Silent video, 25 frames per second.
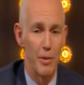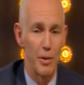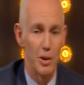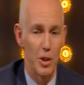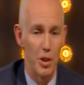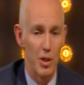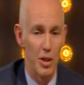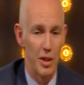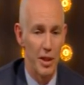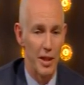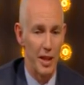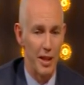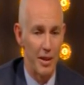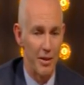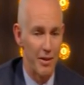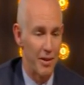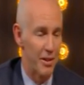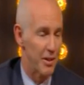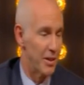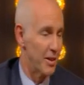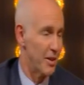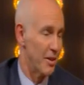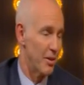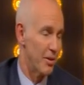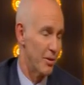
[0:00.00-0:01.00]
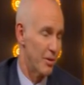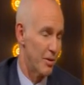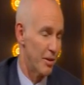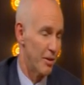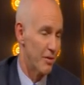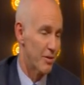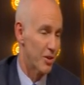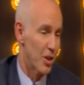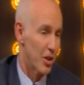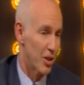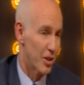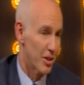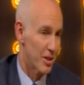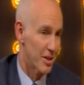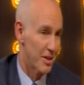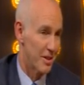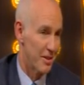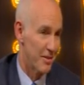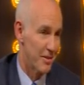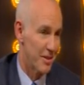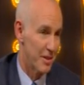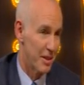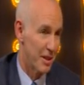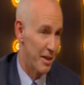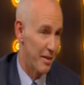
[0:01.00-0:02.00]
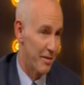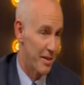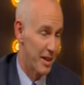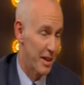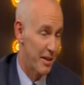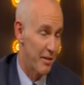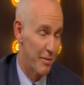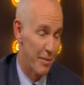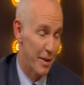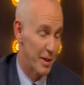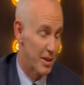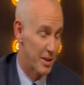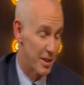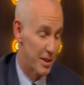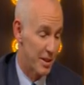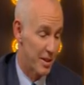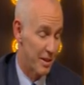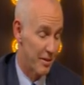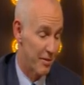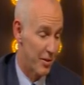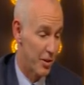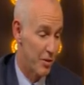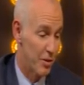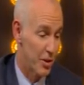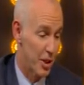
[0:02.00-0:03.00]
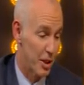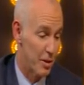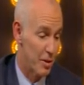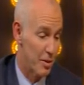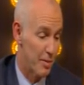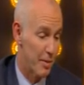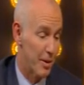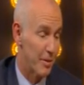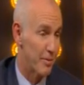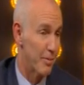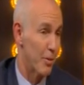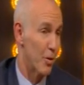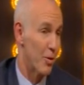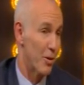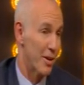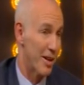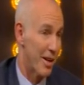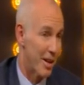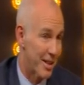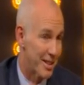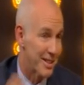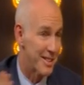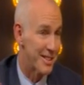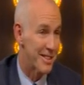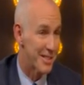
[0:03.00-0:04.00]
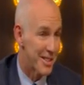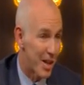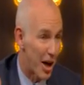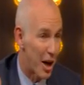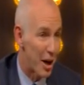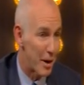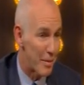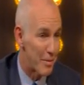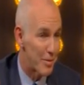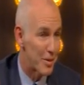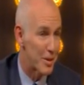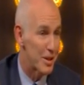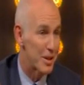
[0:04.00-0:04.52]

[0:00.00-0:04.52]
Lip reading: talking here, and you've talked. I think you've mentioned a few times about more enlightened times.